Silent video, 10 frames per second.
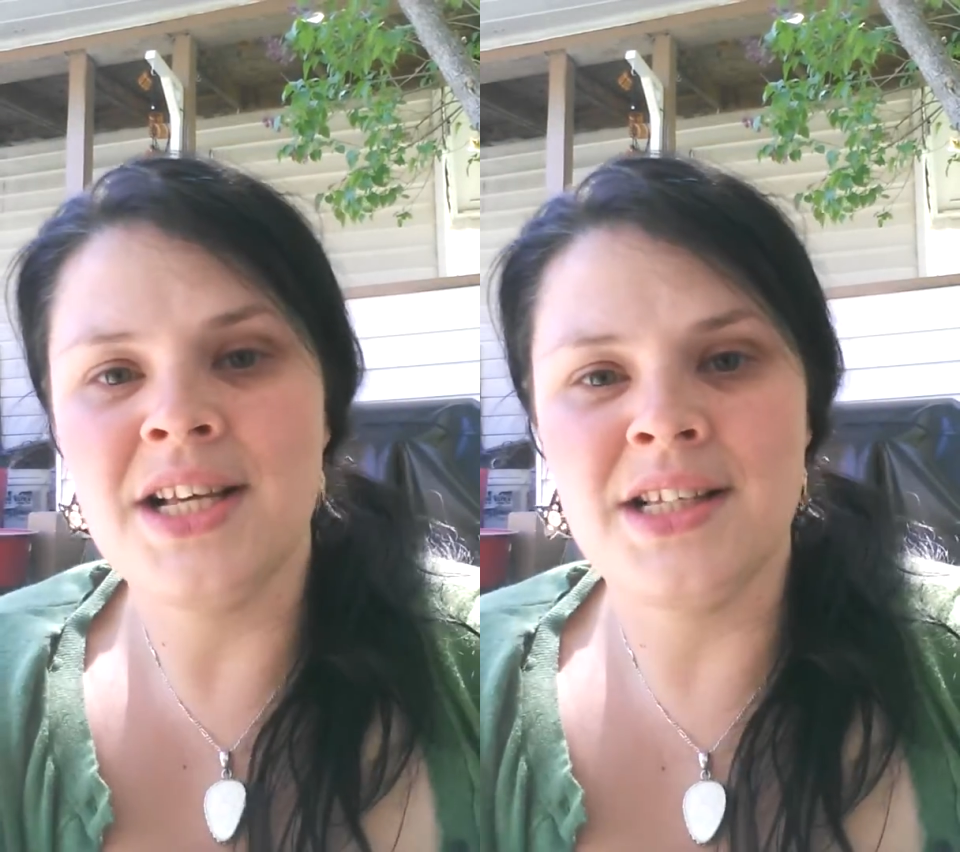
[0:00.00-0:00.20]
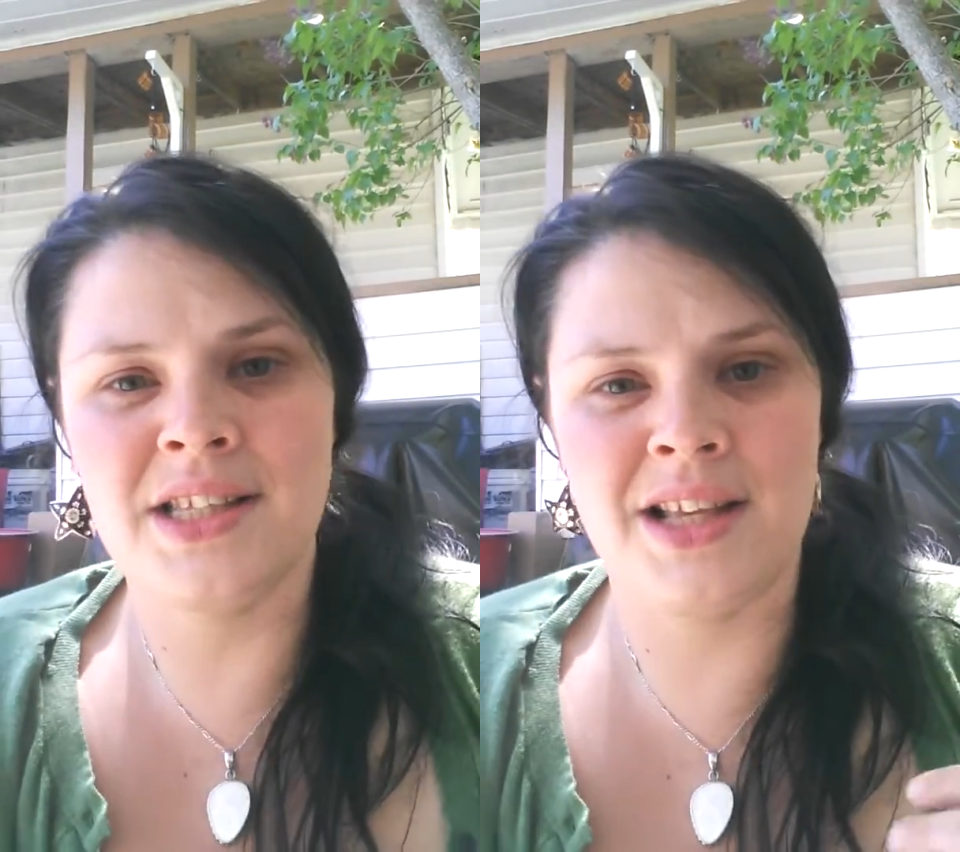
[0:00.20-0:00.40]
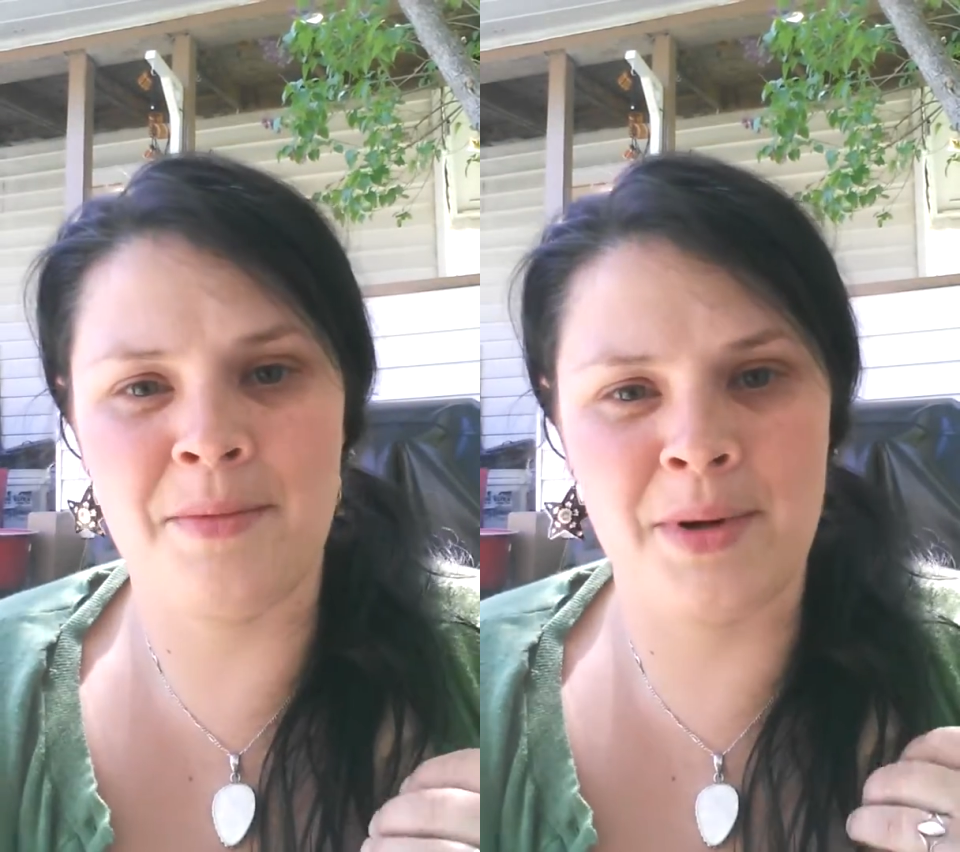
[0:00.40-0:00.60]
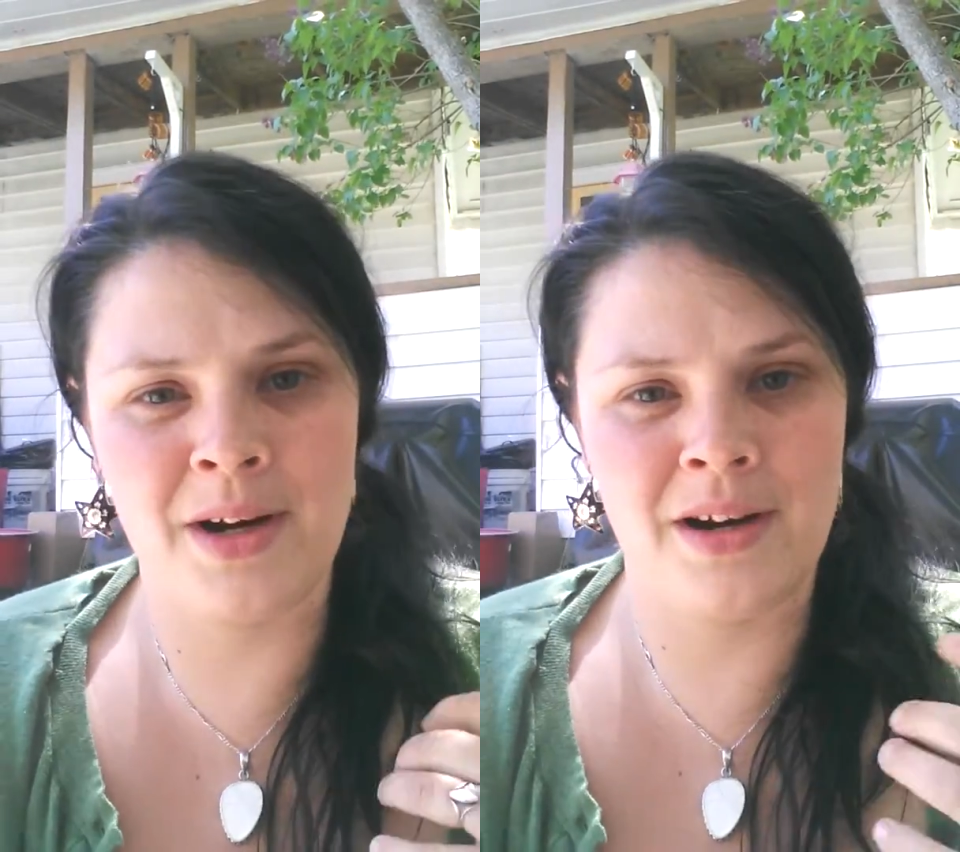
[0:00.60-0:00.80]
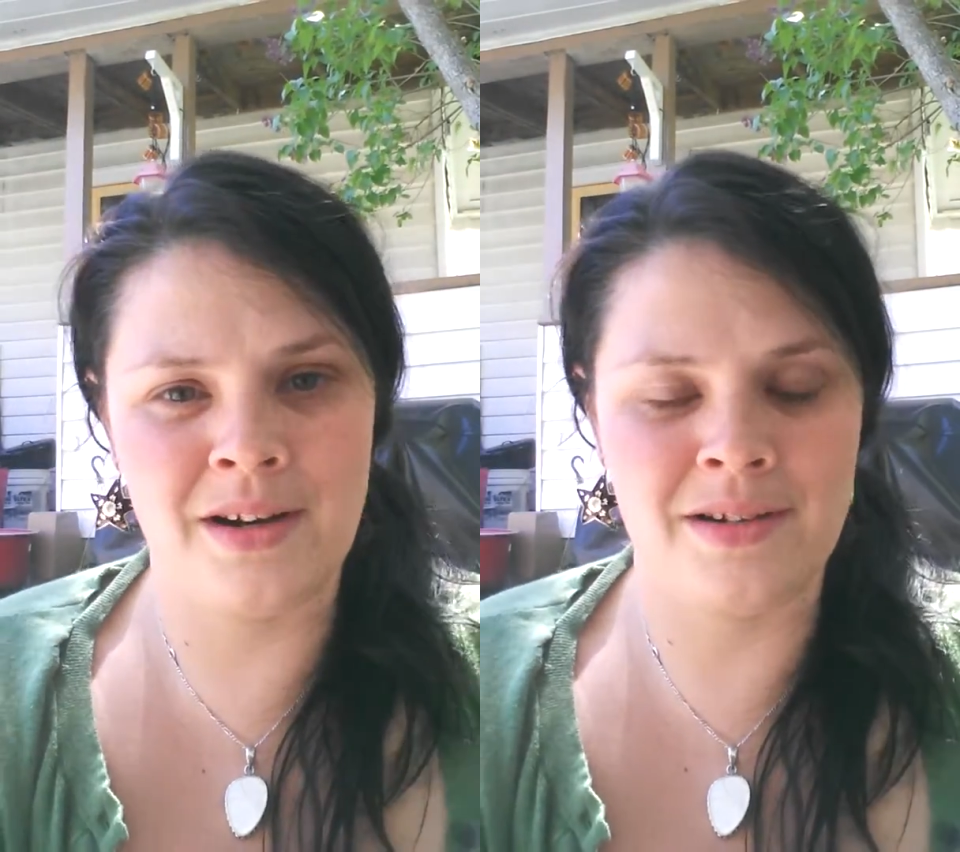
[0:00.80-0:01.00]

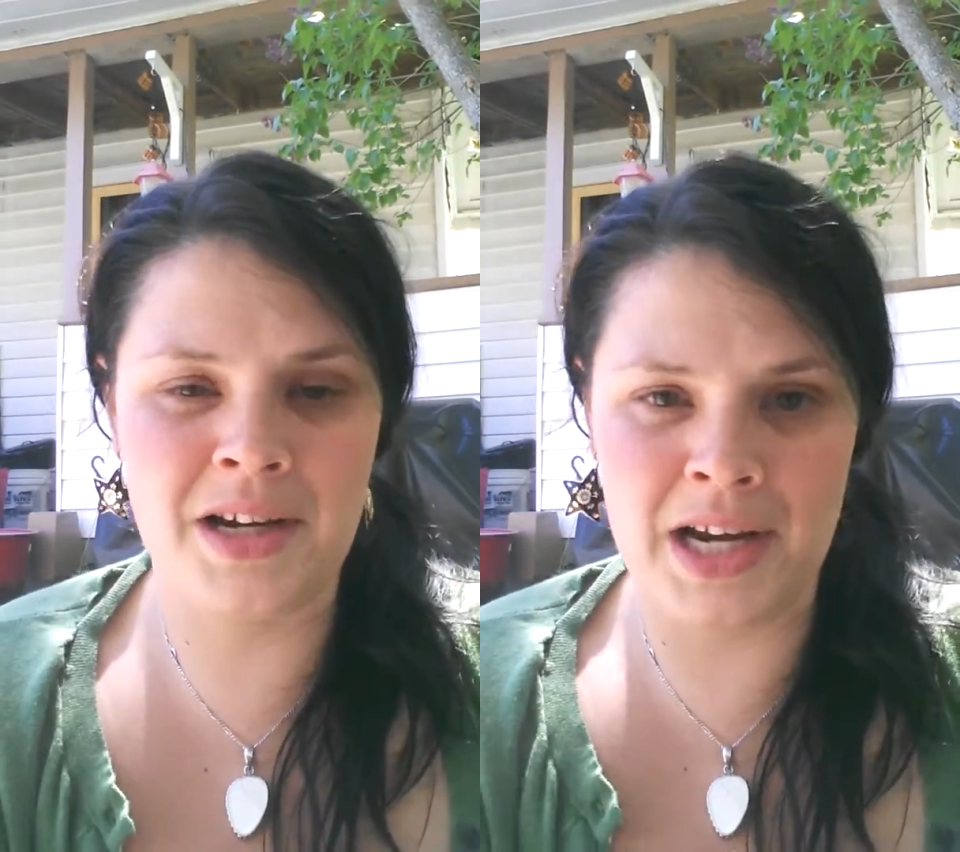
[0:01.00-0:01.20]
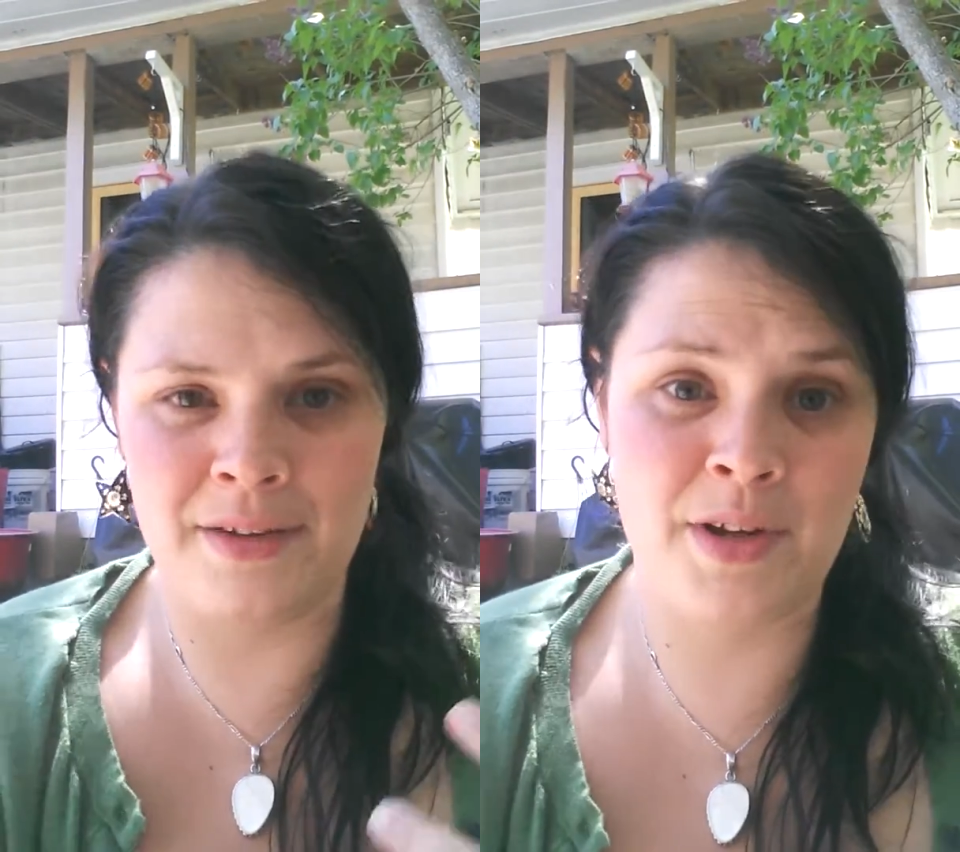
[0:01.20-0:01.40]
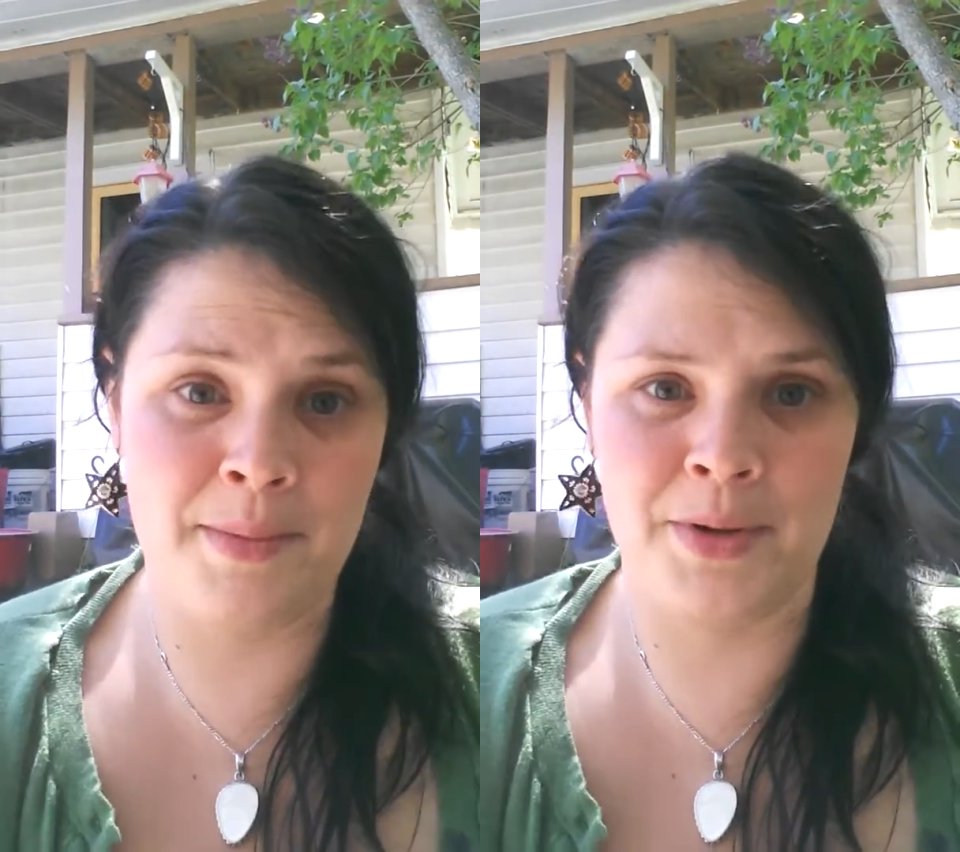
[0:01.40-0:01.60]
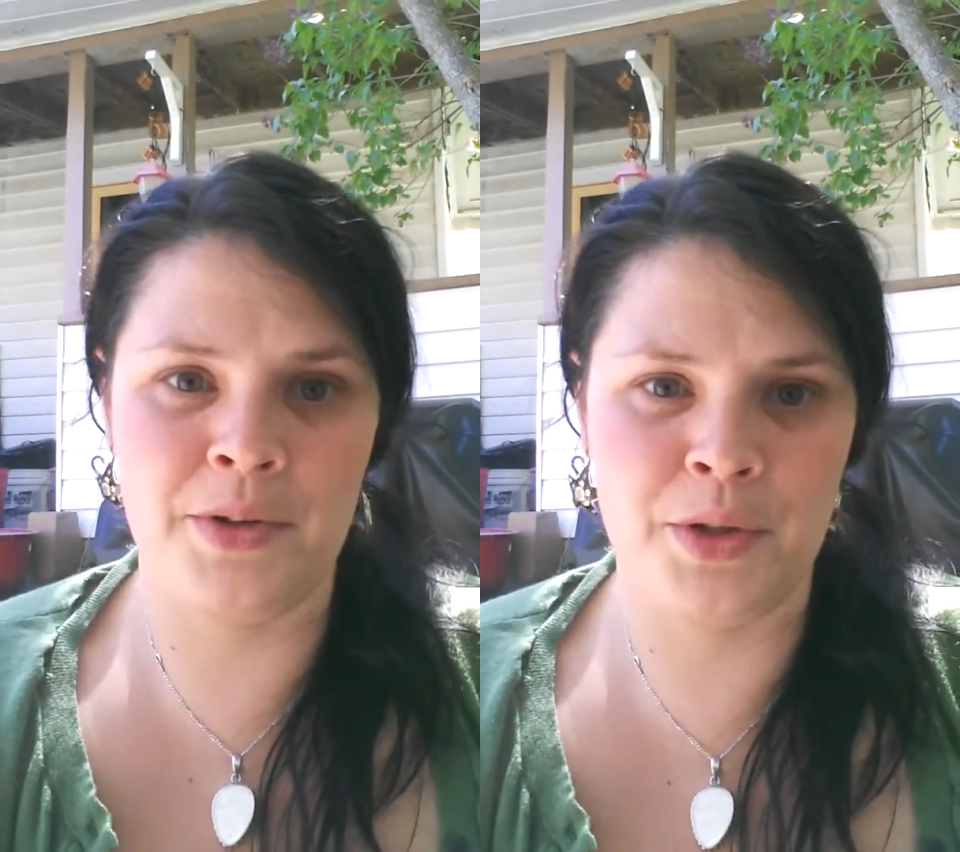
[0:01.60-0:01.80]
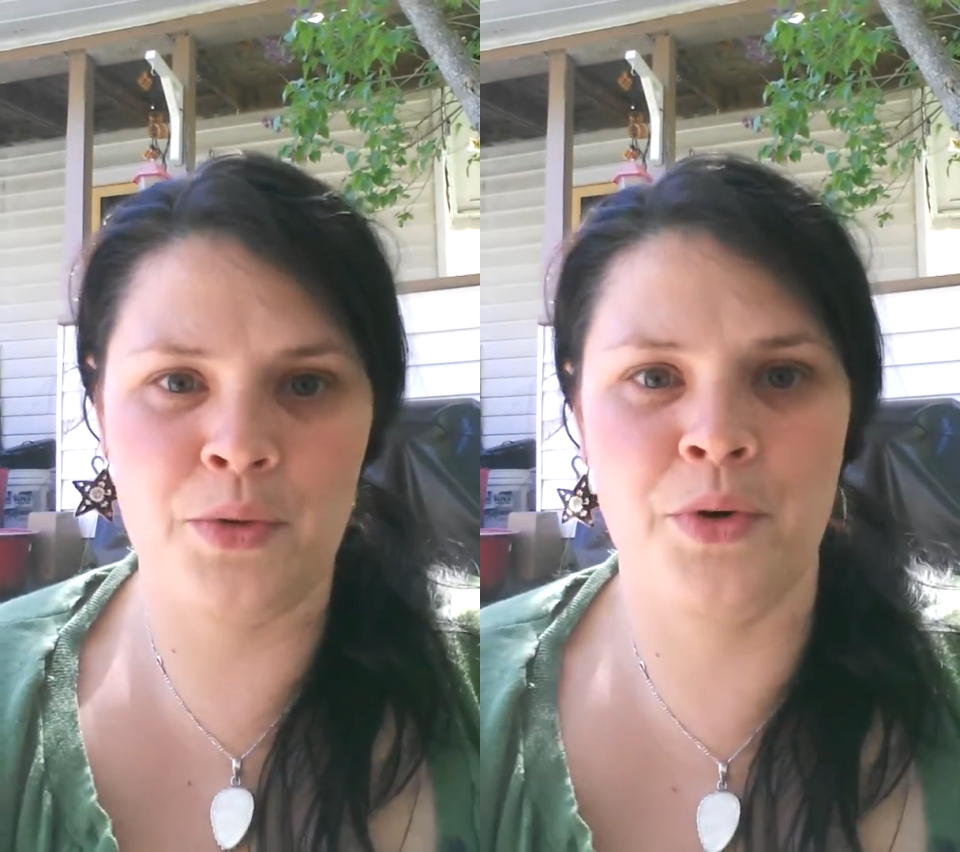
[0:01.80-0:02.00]
summer kind of coming
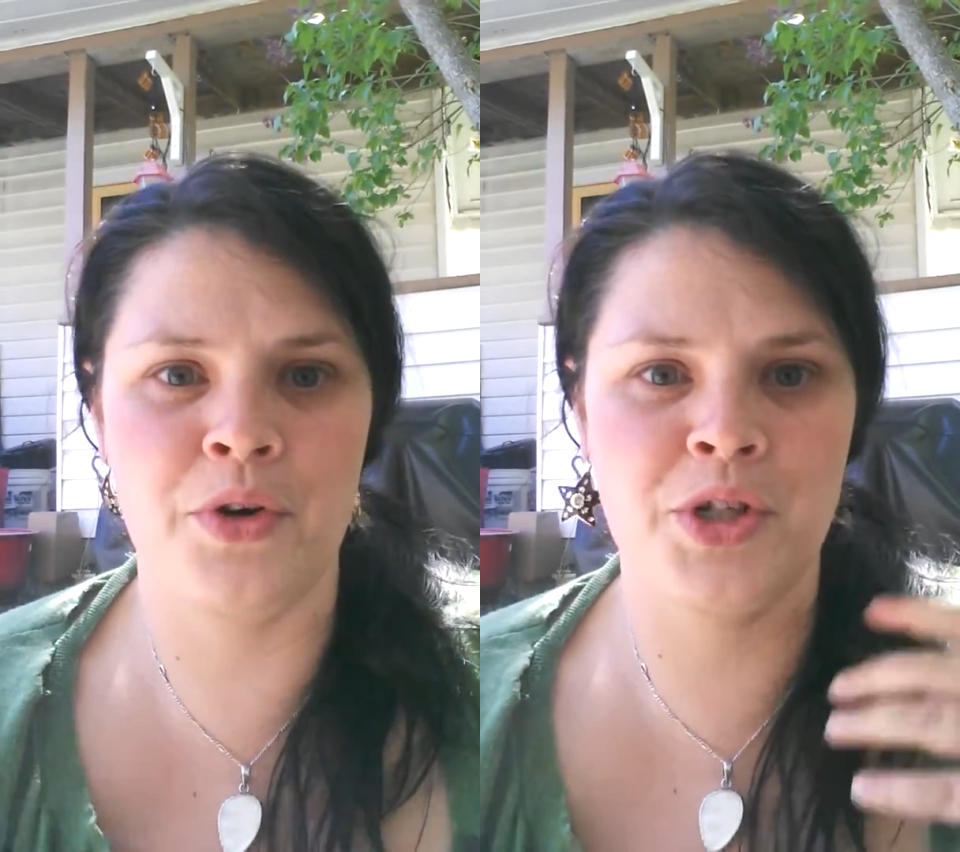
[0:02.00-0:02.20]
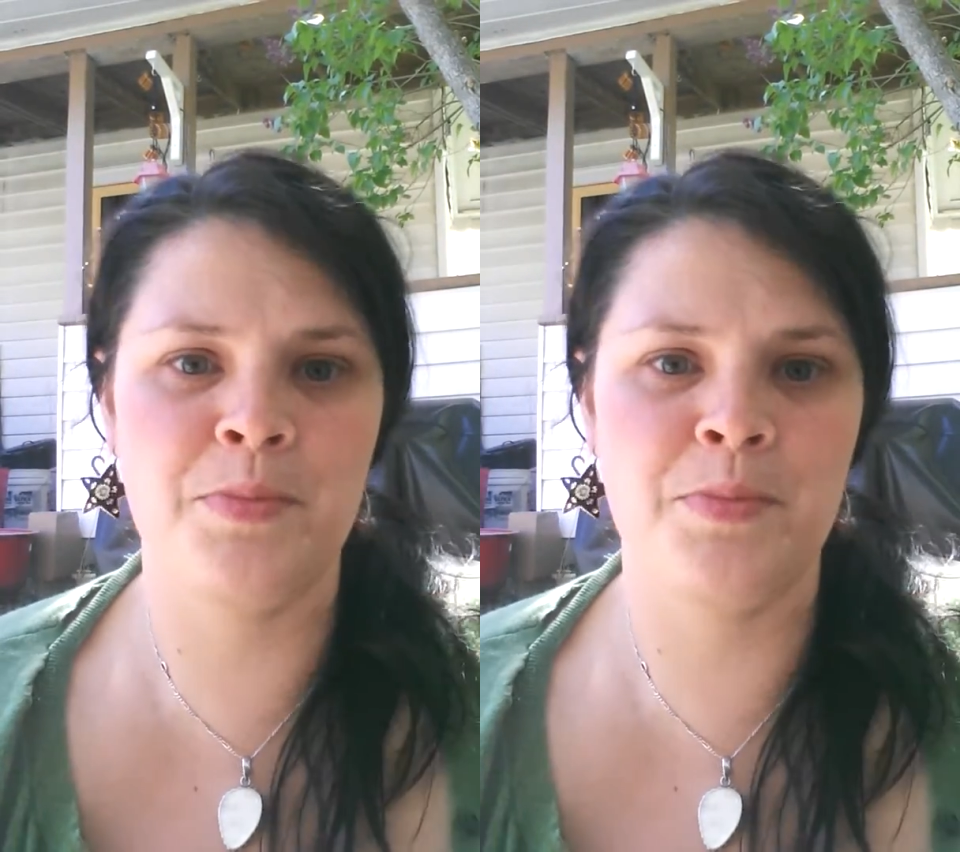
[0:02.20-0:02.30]
around the corner,